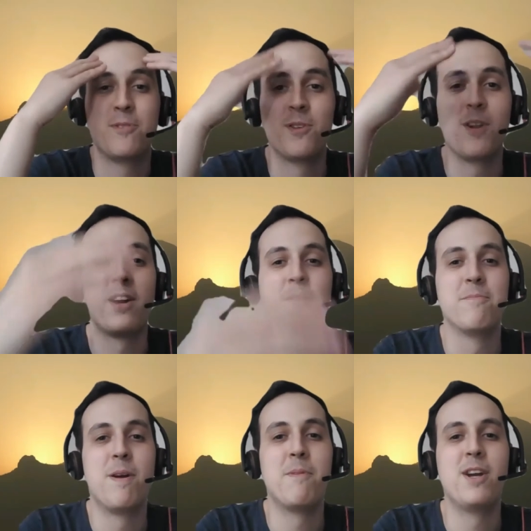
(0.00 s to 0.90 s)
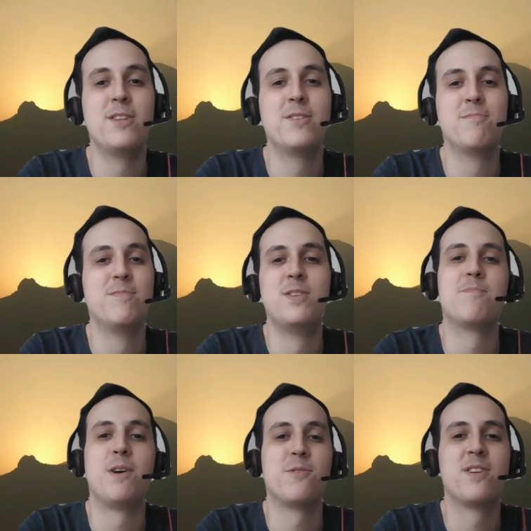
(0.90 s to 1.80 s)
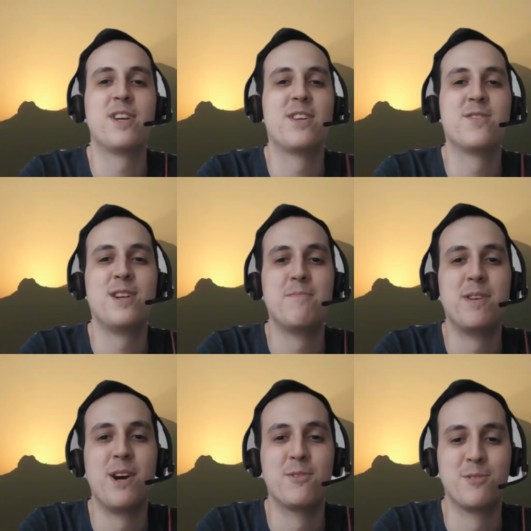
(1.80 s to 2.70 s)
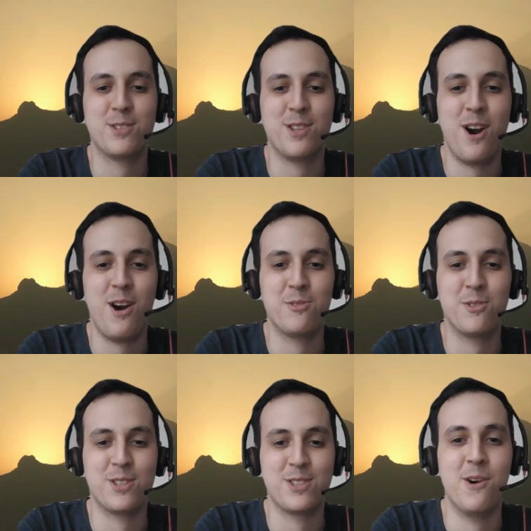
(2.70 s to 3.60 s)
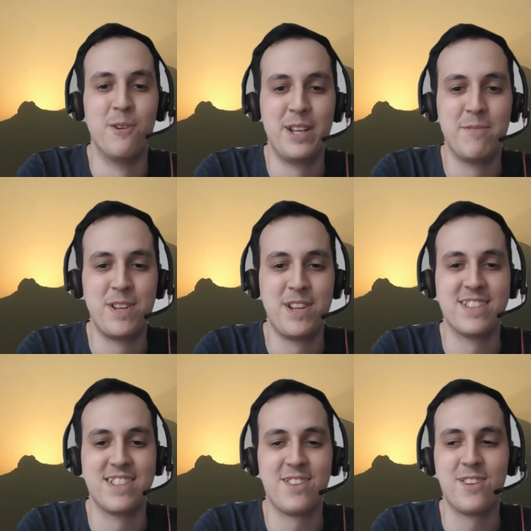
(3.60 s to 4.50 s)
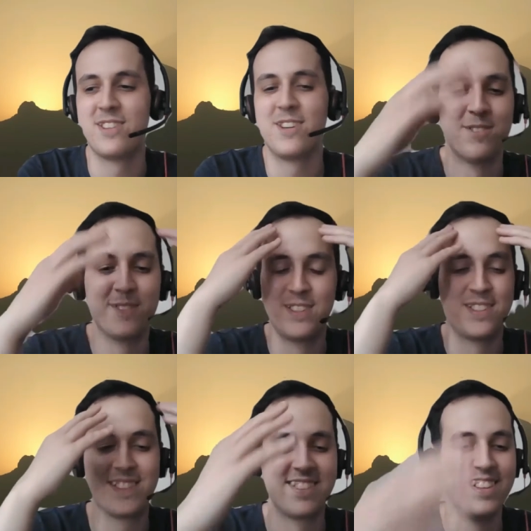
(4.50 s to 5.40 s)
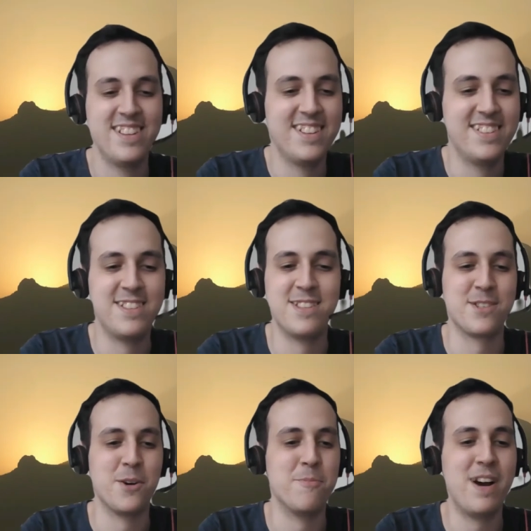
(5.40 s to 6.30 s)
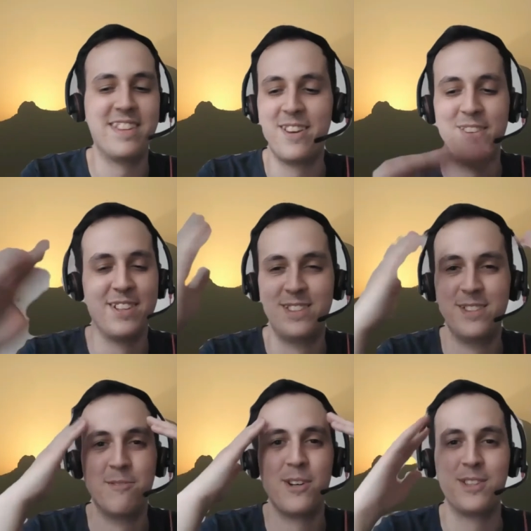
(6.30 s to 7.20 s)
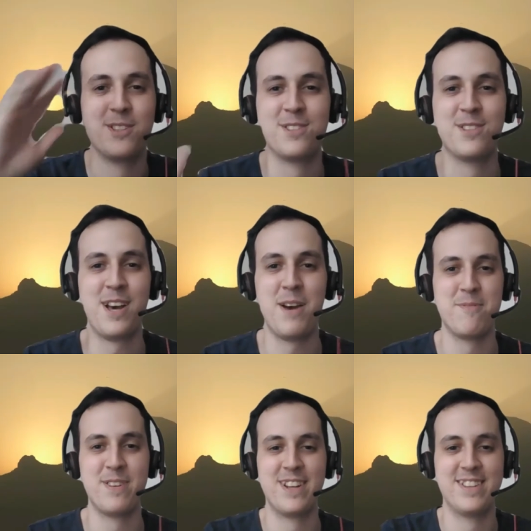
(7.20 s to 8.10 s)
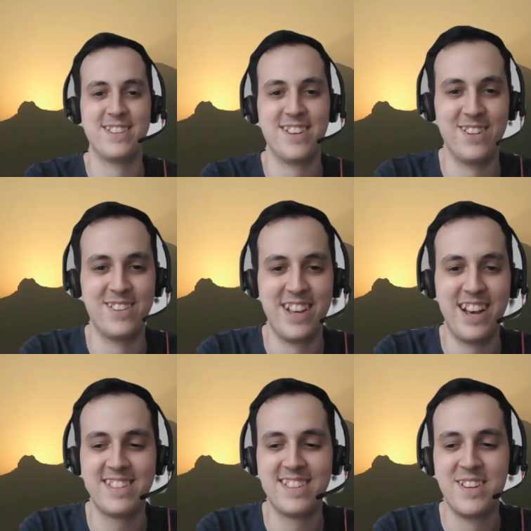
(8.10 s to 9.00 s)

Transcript: So like my mind this past week has really been outward going, because I thought, oh, this is so bad. I really didn't want this to happen and all that.